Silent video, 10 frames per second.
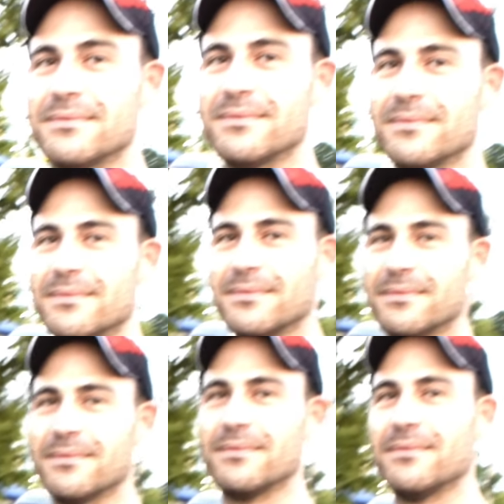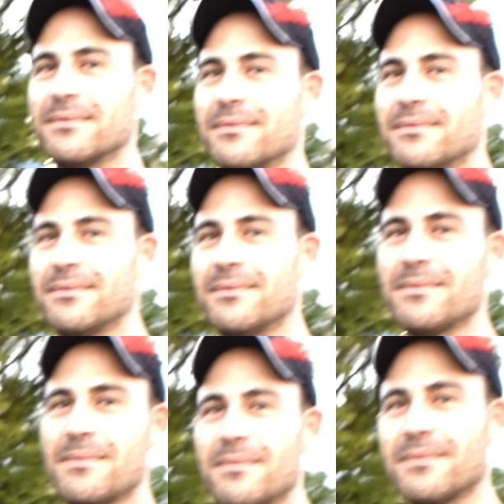Is that something
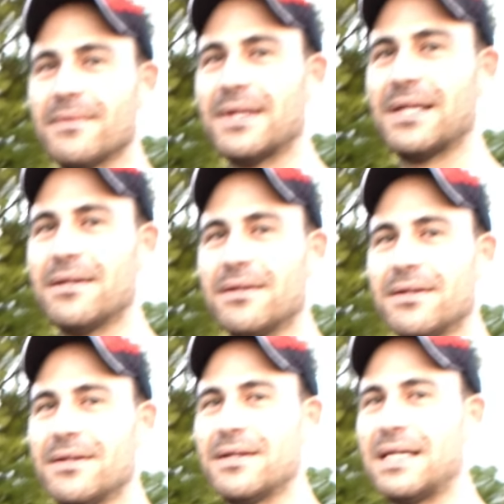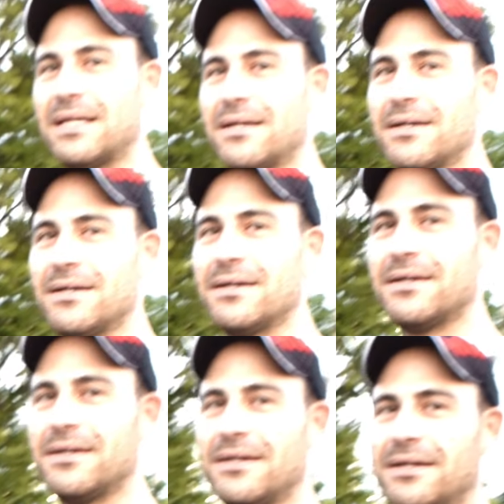that bothers you and scares you from driving it
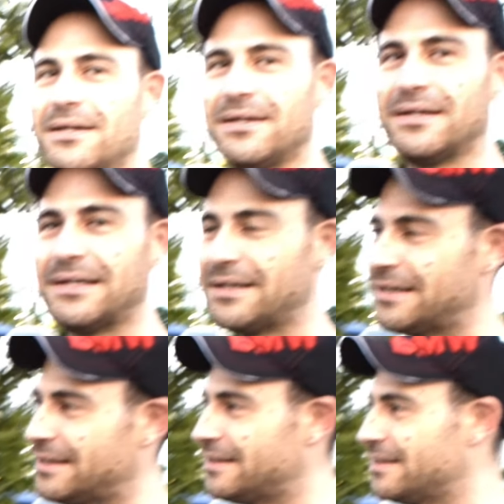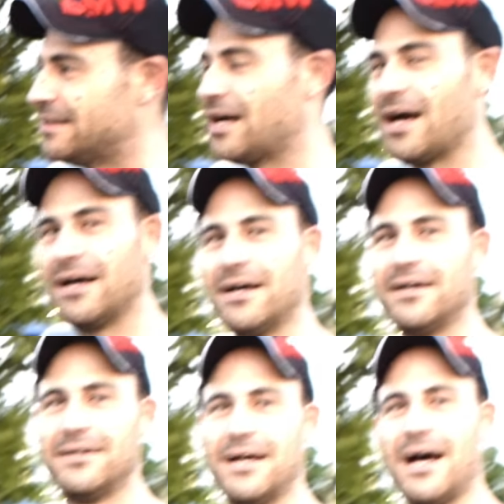on a daily basis, or you drive it
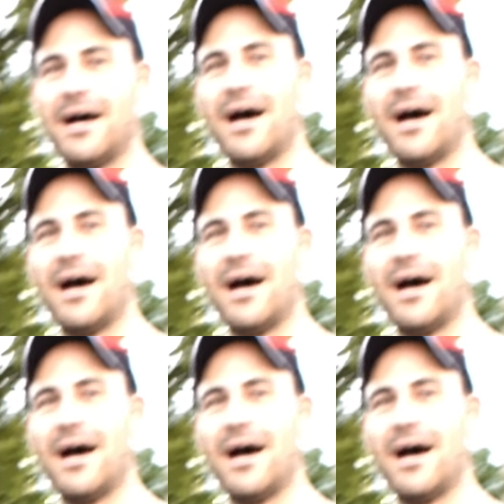regardless?